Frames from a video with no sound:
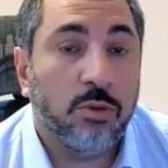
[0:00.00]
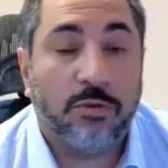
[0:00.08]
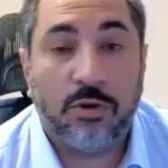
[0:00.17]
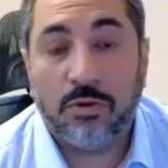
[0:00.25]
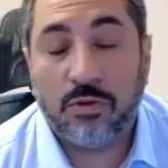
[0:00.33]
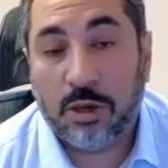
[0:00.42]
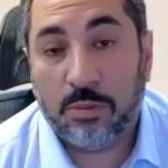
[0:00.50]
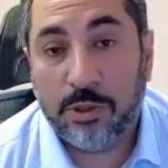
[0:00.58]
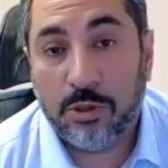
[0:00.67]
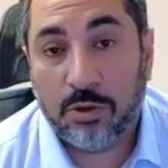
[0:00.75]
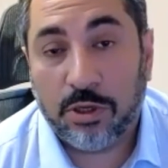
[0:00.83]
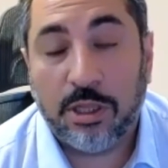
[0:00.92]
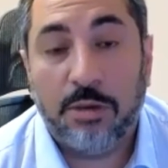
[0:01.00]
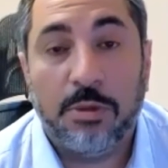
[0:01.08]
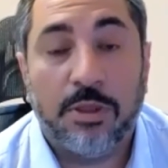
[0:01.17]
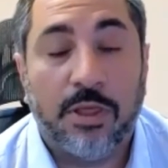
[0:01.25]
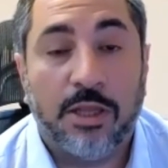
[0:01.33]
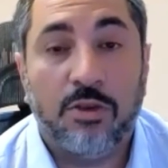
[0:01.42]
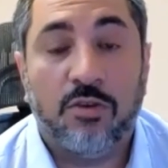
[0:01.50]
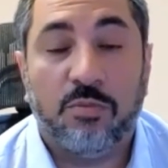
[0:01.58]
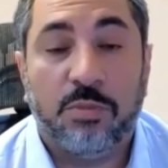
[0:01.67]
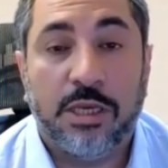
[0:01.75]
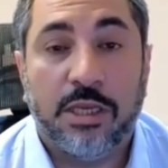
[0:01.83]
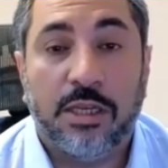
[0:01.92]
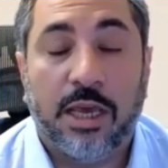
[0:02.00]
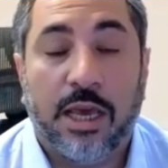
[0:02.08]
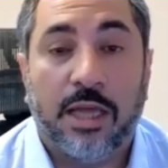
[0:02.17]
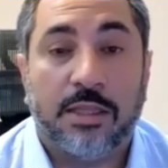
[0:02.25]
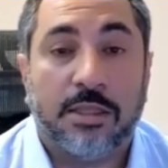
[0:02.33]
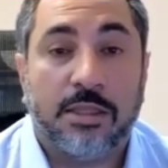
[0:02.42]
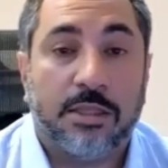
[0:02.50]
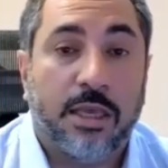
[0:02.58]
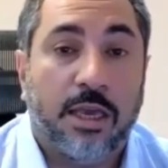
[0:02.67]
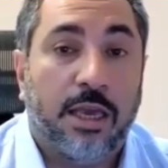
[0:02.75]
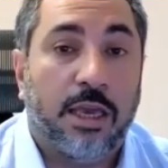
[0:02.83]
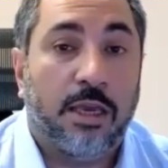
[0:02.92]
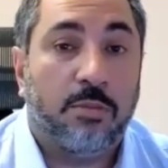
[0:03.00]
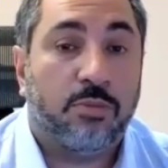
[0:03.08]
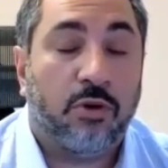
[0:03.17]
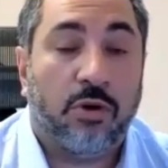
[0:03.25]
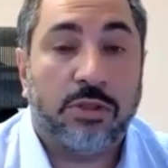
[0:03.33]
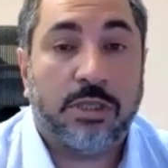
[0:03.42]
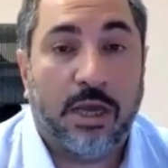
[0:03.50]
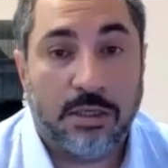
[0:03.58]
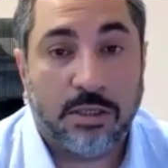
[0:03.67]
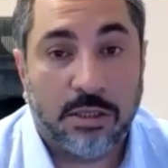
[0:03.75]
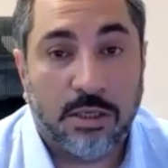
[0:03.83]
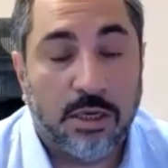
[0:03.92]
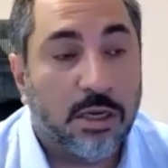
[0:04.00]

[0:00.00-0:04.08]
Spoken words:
for example, you're claiming that you've been at a protest,